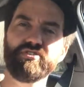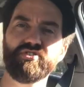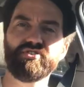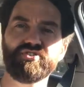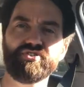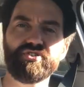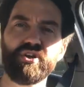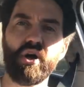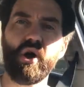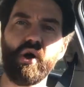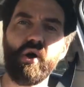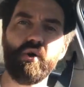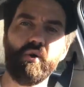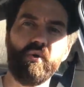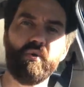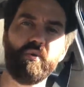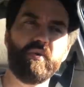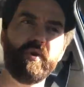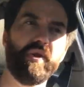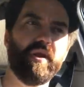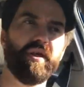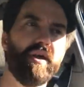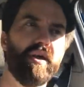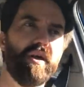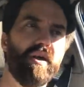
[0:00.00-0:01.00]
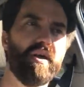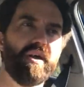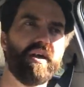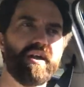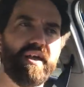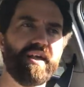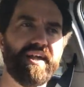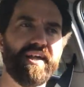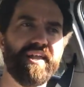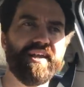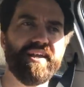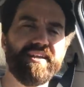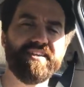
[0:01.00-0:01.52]
stone
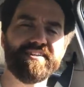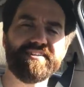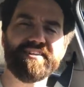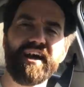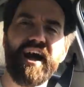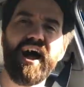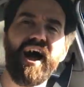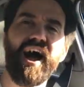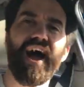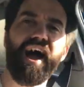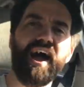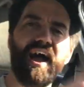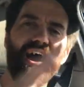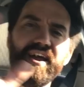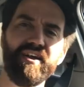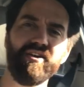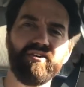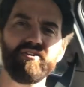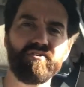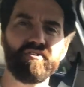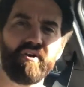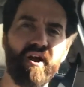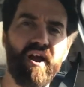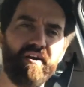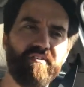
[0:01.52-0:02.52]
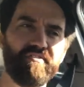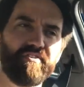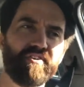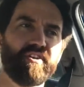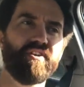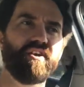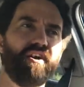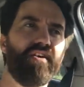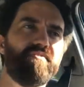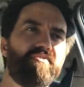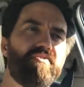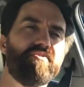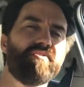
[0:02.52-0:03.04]
an entire graphic
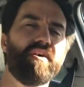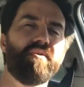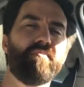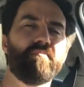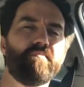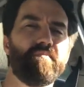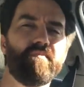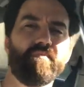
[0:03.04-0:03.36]
novel that